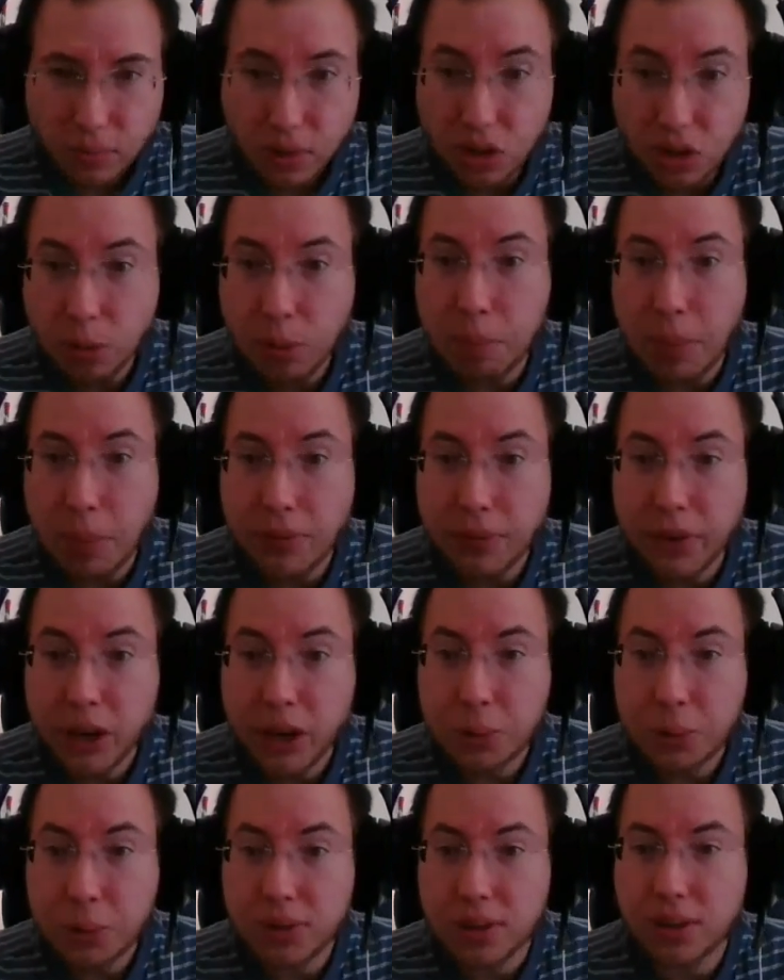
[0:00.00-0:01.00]
so my
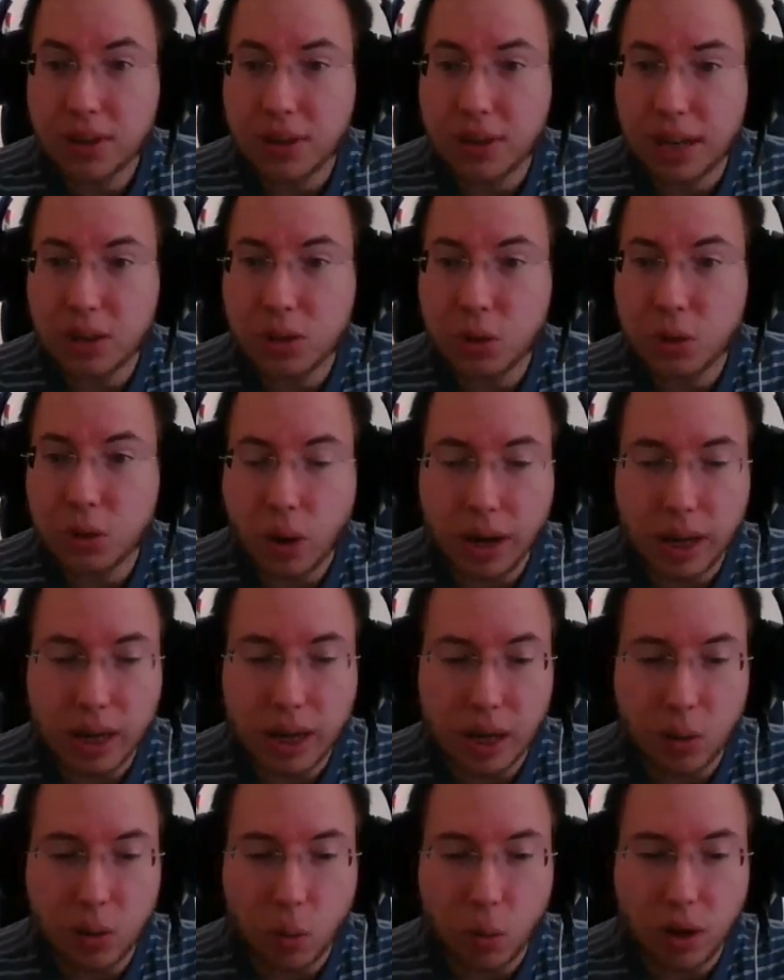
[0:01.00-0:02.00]
first position at
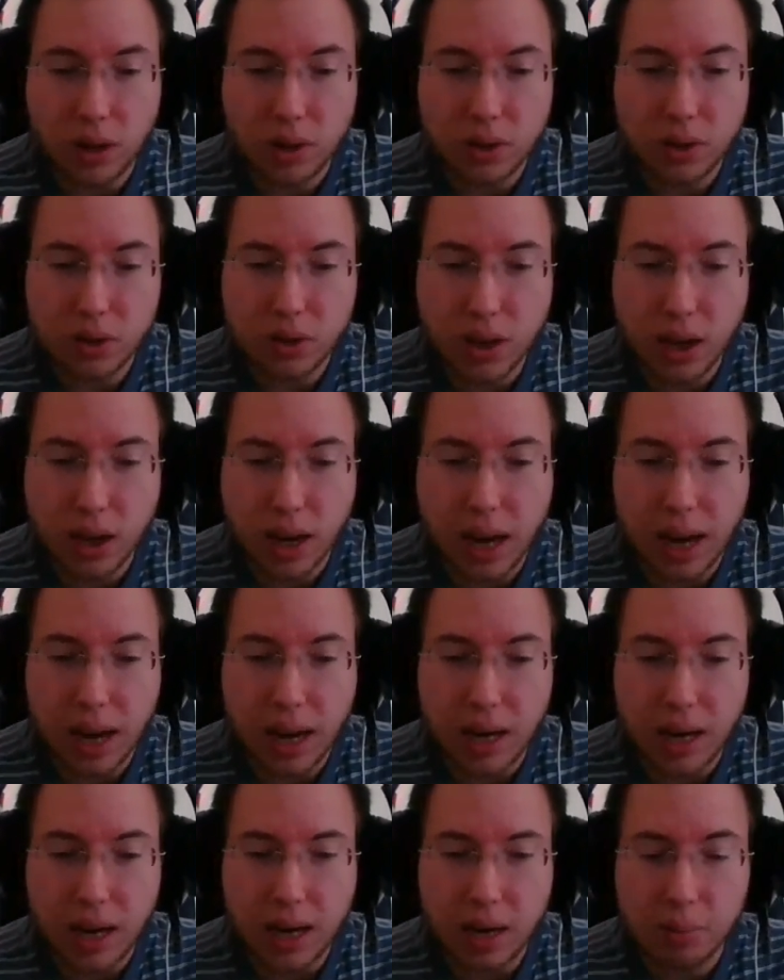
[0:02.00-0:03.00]
20 was
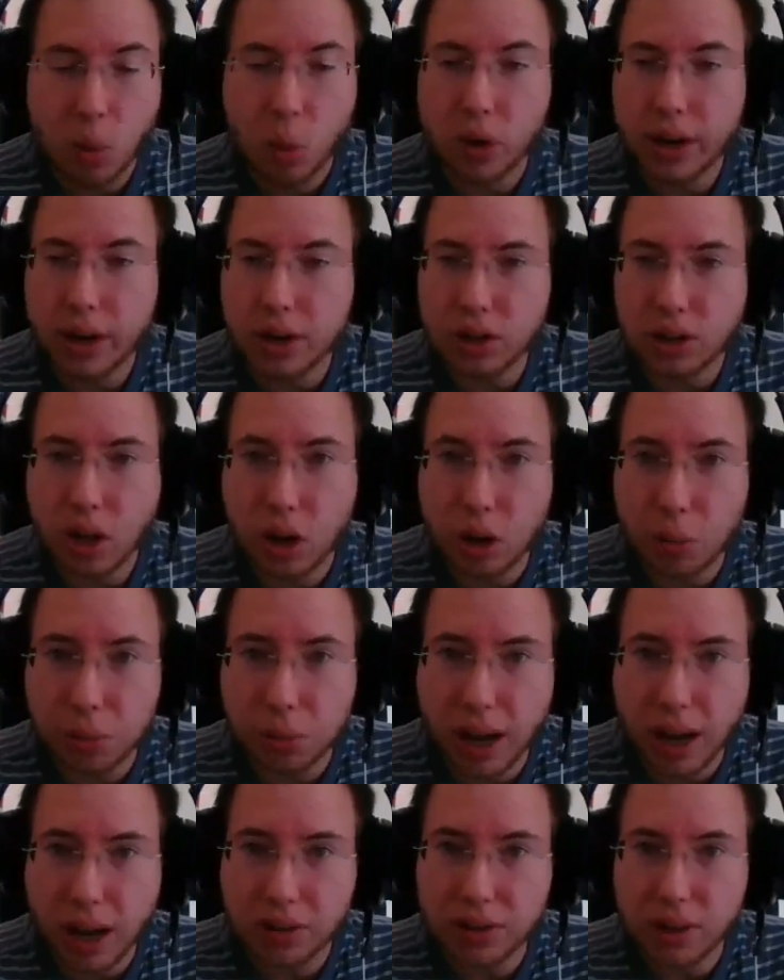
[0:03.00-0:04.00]
a mortgage loan
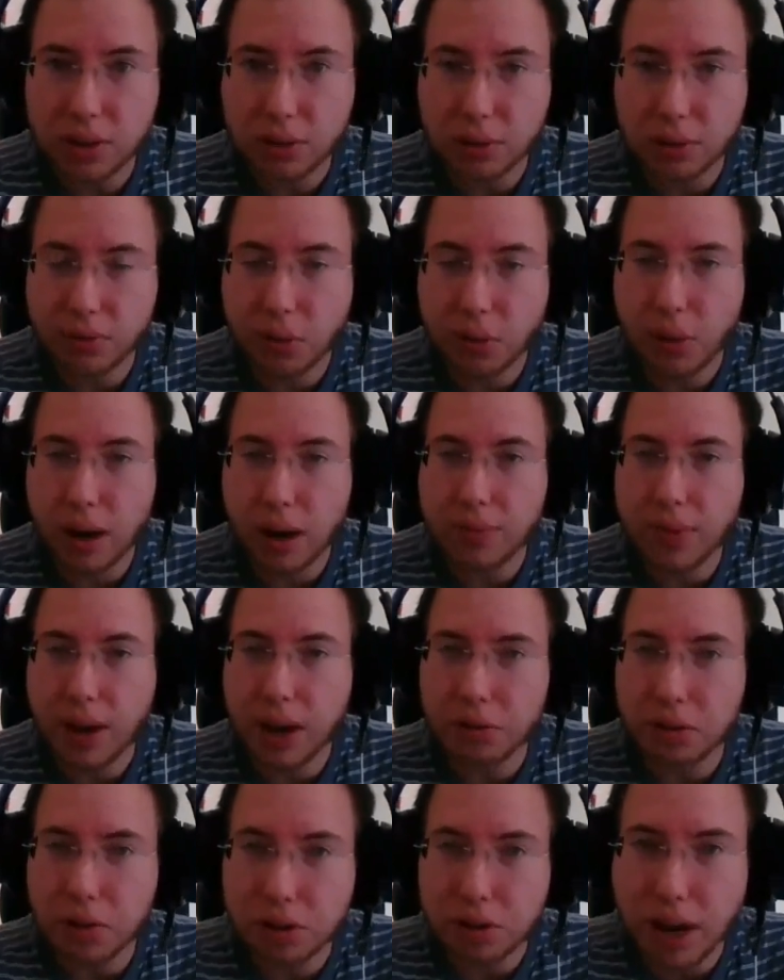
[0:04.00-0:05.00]
processor for a
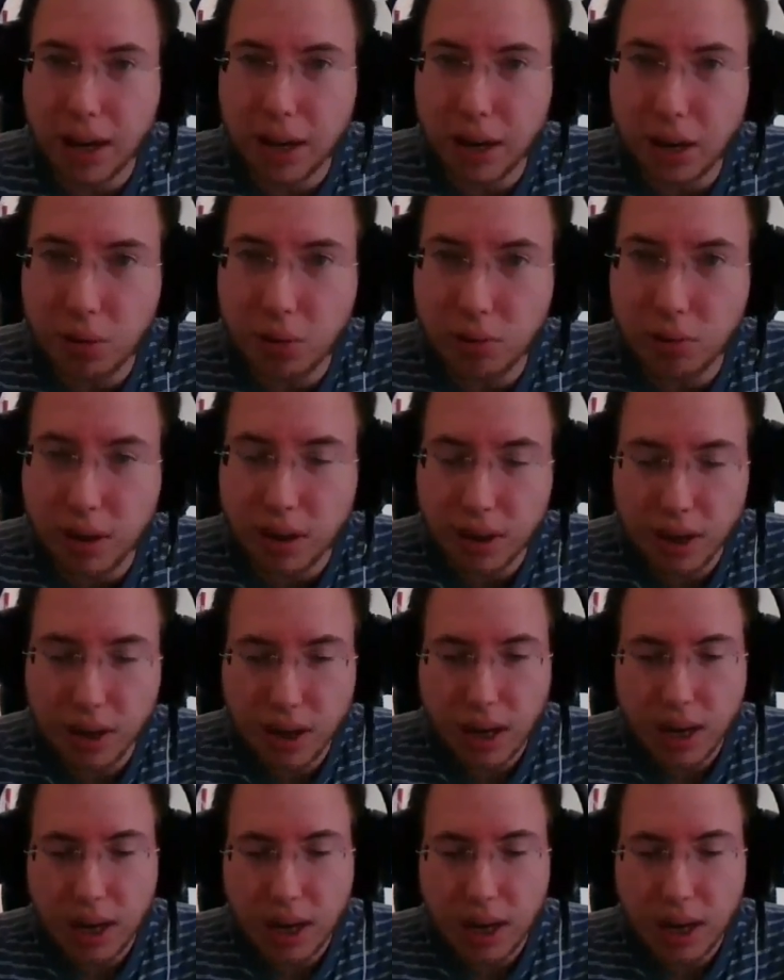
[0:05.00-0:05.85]
federal credit union.